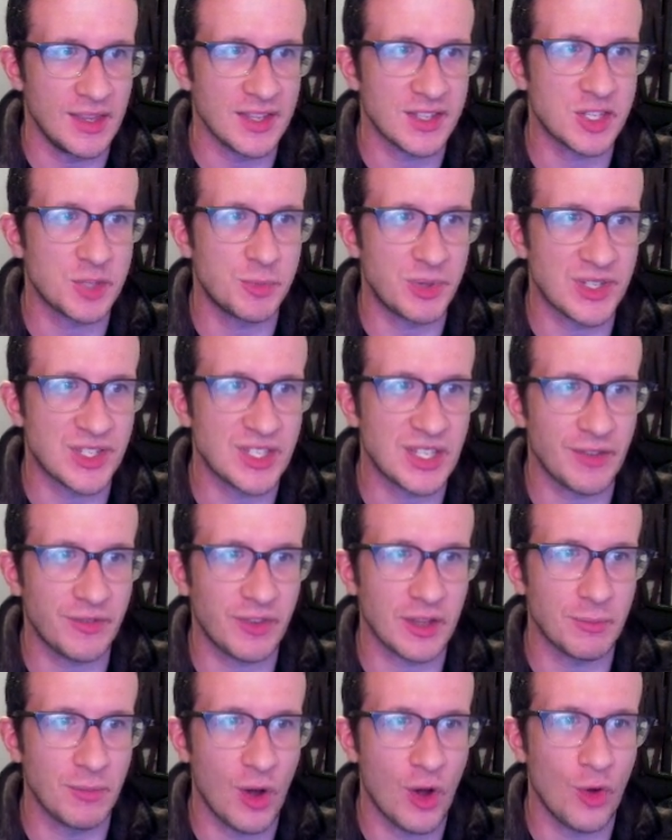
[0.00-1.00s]
In this
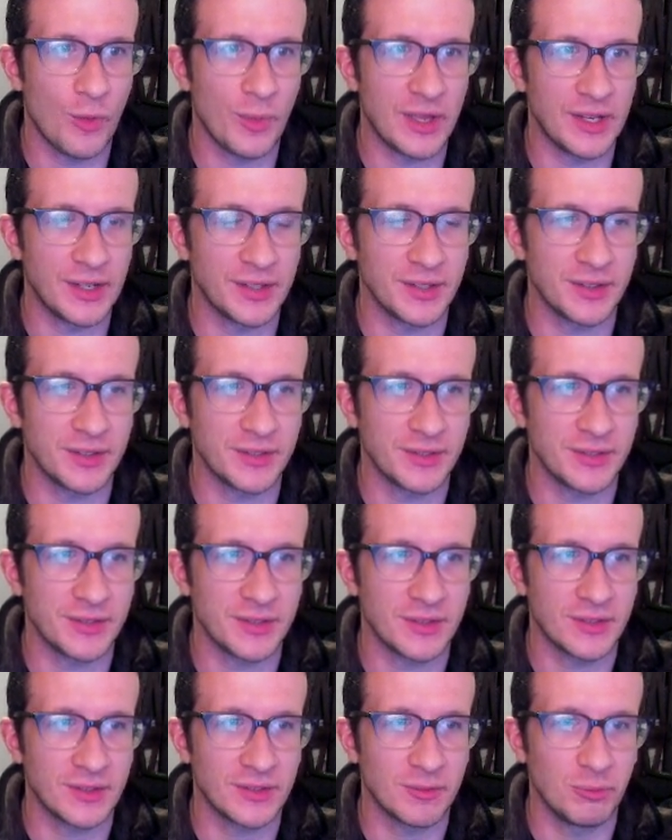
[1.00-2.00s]
specific moment,
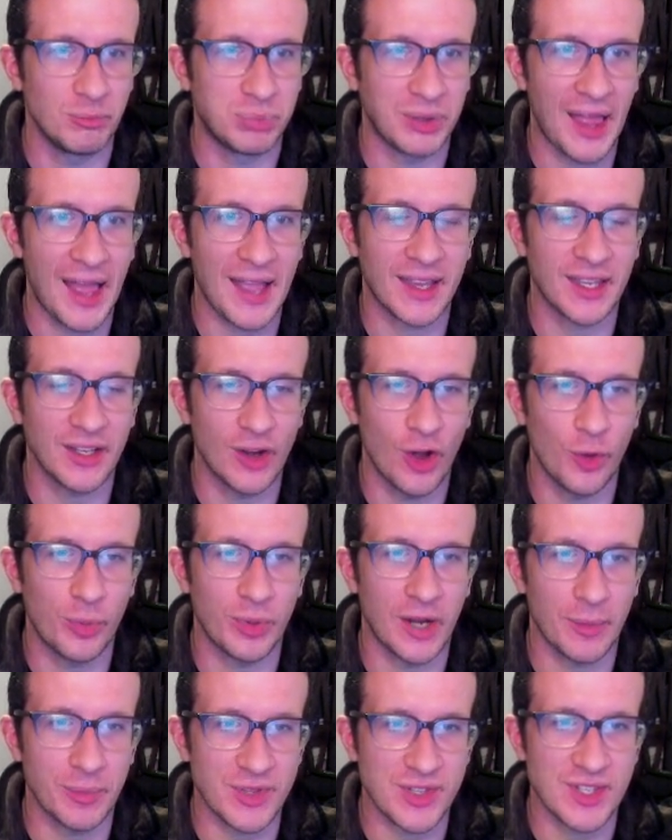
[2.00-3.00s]
black
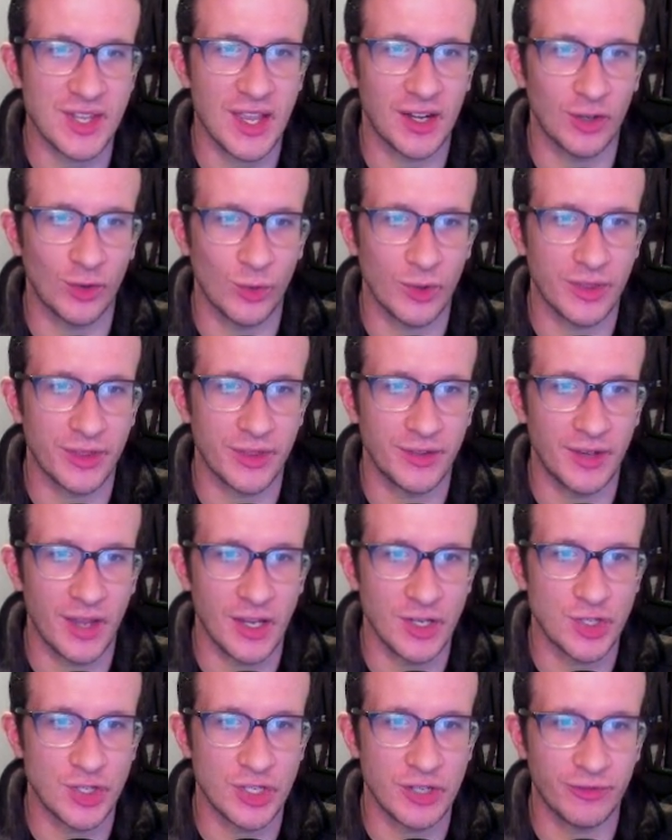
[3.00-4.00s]
can open up the center
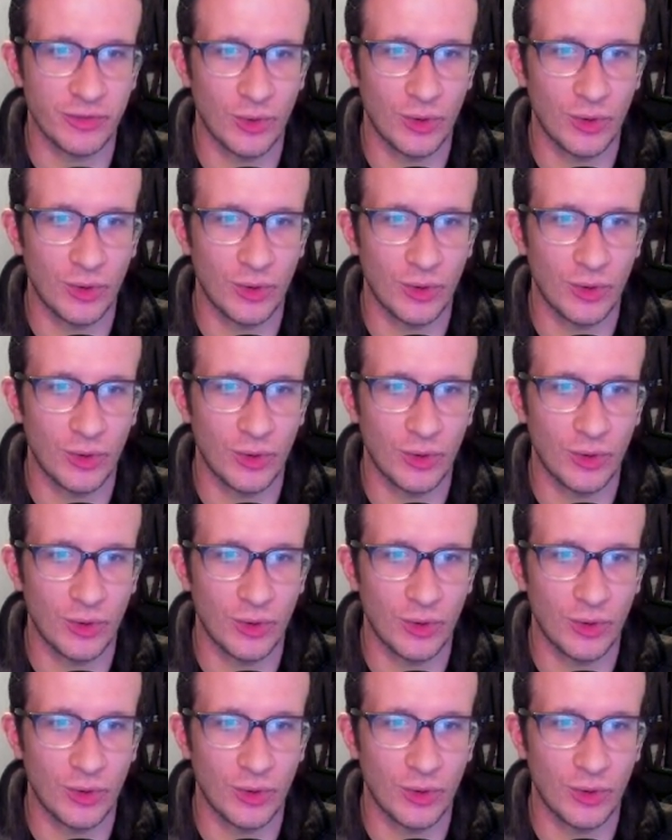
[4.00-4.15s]
with knight